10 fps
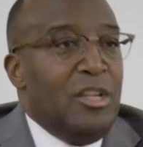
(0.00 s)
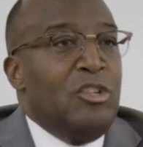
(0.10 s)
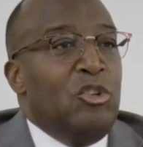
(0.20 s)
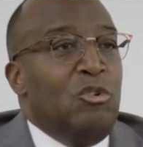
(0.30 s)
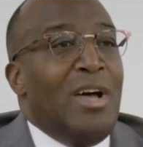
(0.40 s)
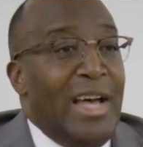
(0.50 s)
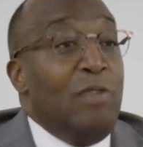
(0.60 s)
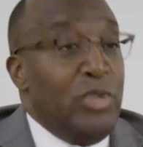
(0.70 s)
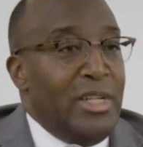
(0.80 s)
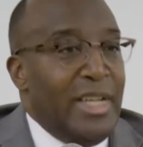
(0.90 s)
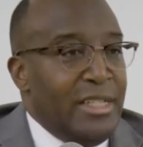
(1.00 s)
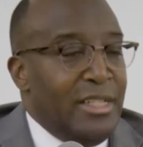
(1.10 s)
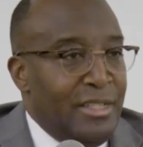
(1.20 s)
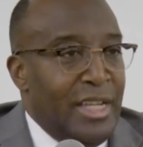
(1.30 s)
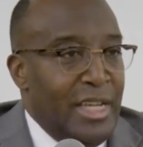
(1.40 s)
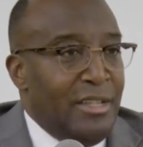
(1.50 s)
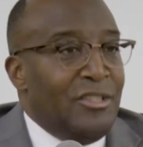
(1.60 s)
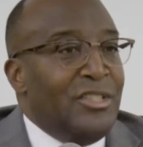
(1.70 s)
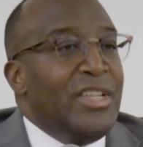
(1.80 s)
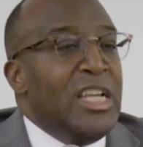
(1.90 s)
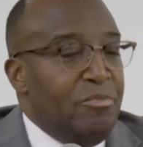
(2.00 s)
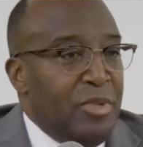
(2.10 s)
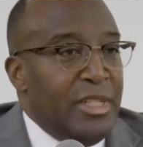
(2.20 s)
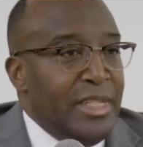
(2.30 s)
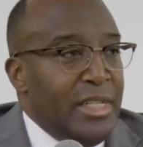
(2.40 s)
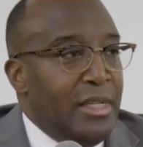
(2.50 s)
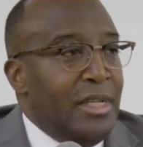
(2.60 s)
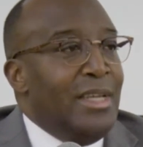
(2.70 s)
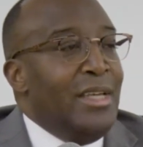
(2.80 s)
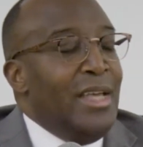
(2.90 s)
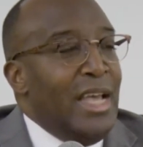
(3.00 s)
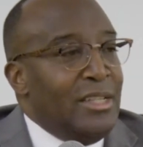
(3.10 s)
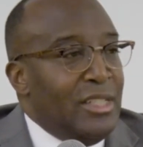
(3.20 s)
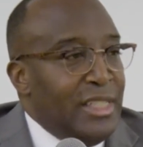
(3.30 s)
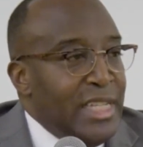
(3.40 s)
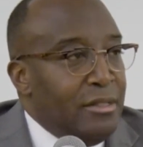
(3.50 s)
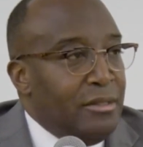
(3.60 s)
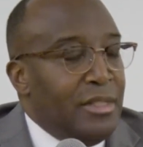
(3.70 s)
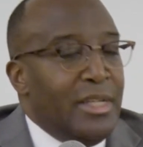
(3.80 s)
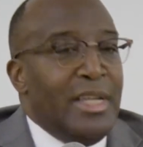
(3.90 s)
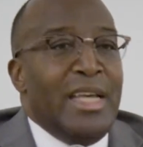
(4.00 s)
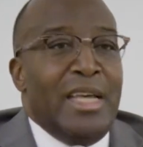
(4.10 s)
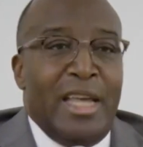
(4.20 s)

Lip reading: So I would like to say sustainability as a leader,